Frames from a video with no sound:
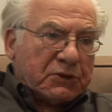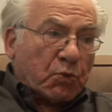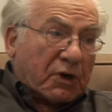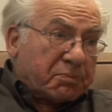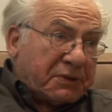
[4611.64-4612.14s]
the
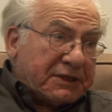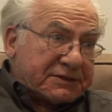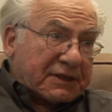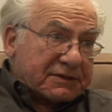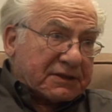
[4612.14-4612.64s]
word
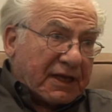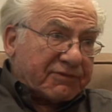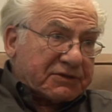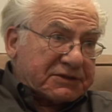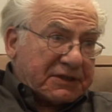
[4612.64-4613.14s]
peace doesn't
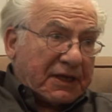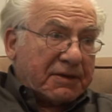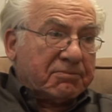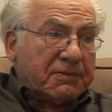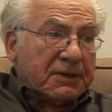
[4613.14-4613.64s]
have the
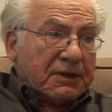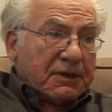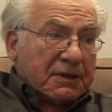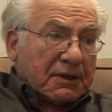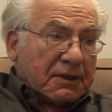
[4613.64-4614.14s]
same
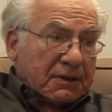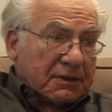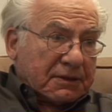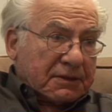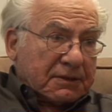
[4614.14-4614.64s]
mm-hmm.
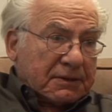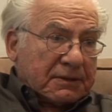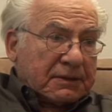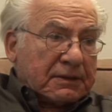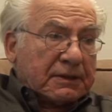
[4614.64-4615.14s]

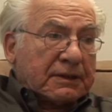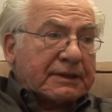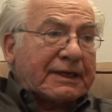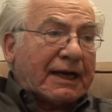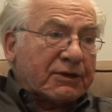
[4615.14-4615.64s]

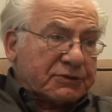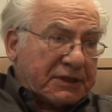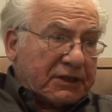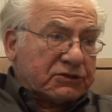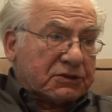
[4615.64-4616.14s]
uh,
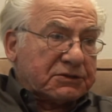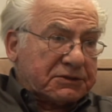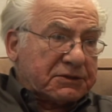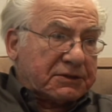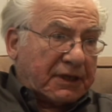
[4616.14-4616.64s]

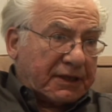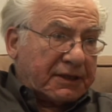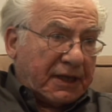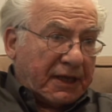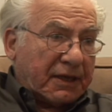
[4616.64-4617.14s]
connotations that
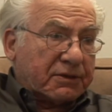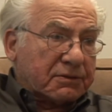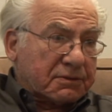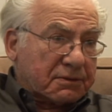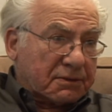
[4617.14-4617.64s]
it had
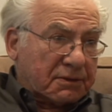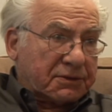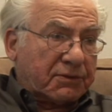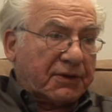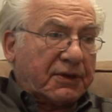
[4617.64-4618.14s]

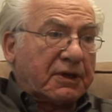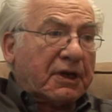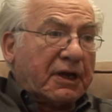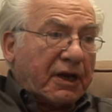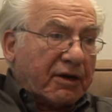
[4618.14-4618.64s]
earlier. I think
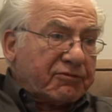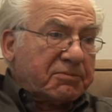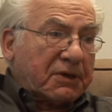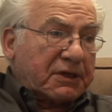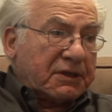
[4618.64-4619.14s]

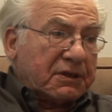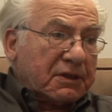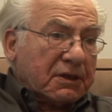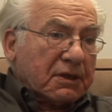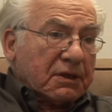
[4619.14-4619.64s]
everybody
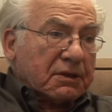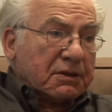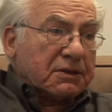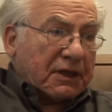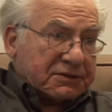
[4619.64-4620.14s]

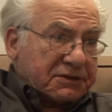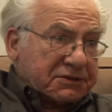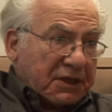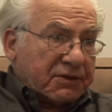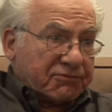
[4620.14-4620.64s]
has to
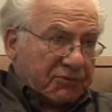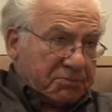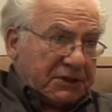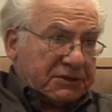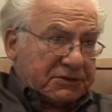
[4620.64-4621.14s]
say they're for
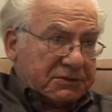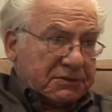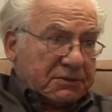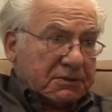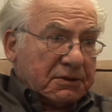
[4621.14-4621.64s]
peace.
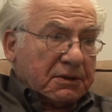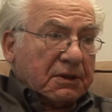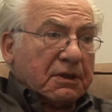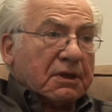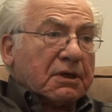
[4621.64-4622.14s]

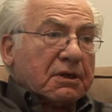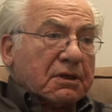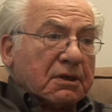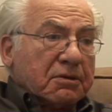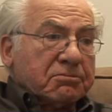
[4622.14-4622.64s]

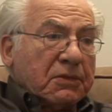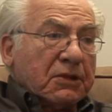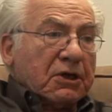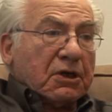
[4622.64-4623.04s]
Um,